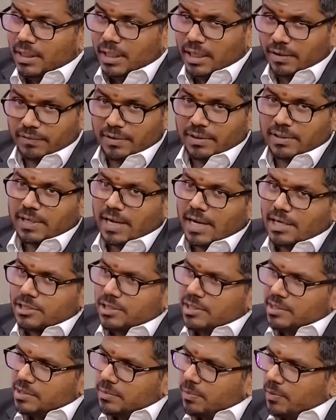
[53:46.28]
Even
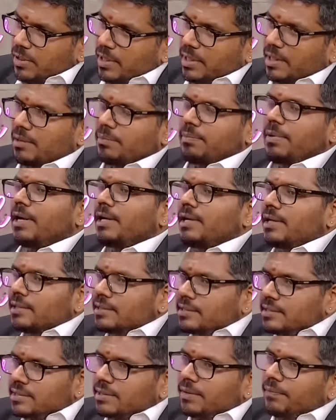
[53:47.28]
nationalist political
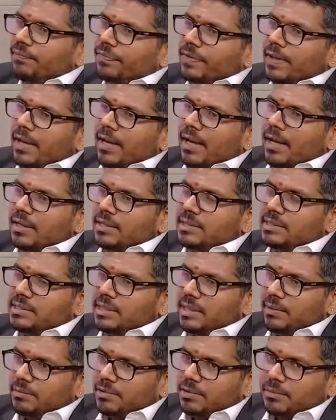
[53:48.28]
parties
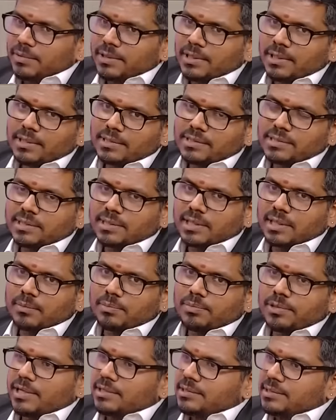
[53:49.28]
seem to be
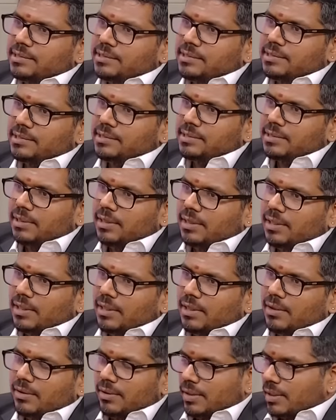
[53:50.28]
singing praises,
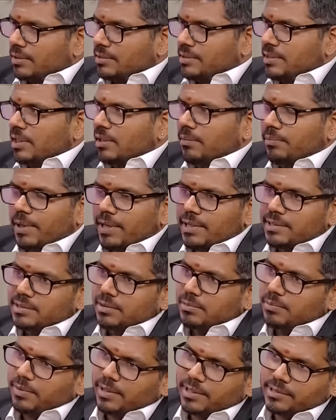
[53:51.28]
or rather singing pains
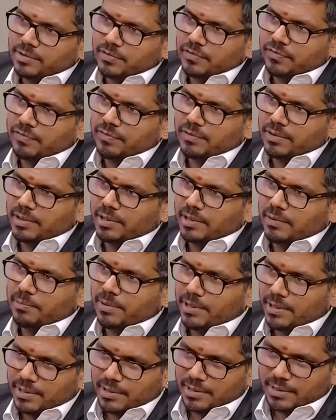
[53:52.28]
in praise of
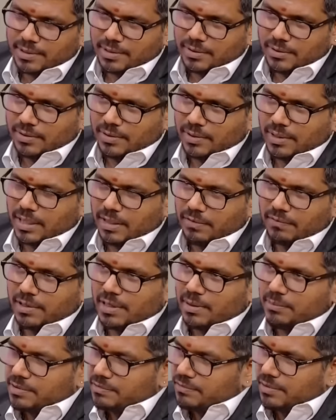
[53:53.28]
Periyar or E.V.
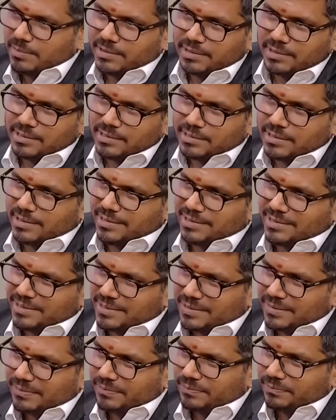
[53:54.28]
Ramaswamy these
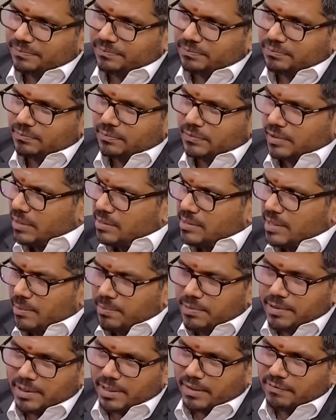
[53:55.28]
days. That has
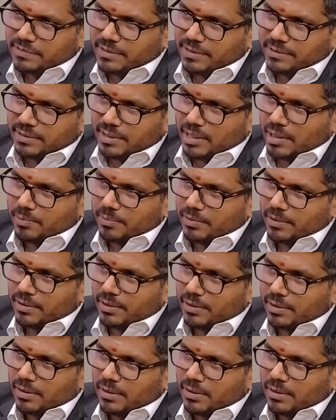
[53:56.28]
happened. I've seen that happen.